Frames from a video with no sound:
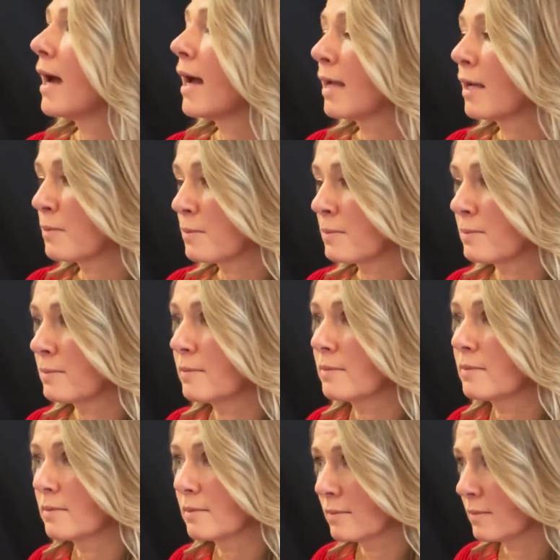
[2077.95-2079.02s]
i
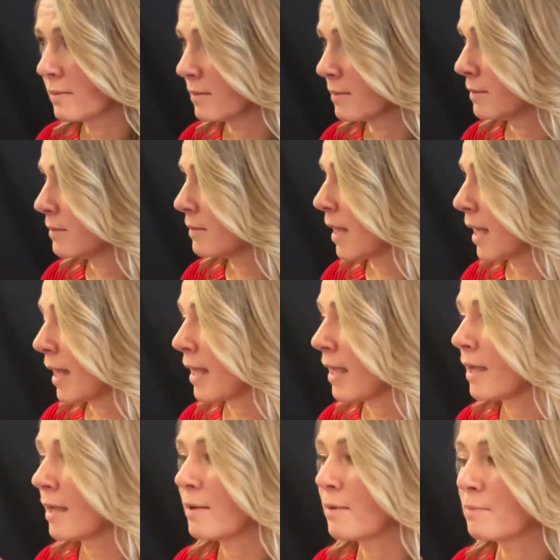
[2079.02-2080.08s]
am
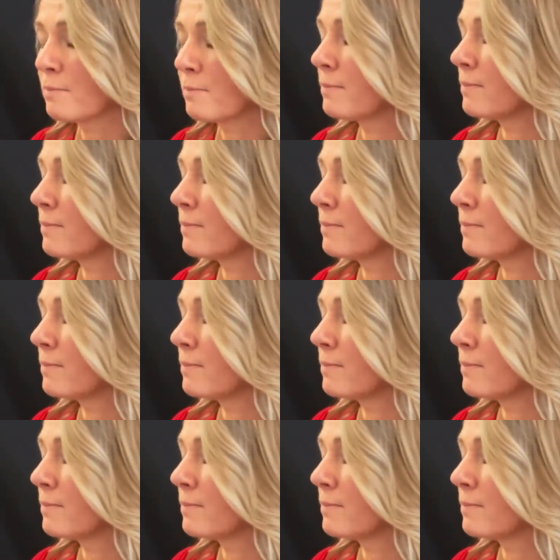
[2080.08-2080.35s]
i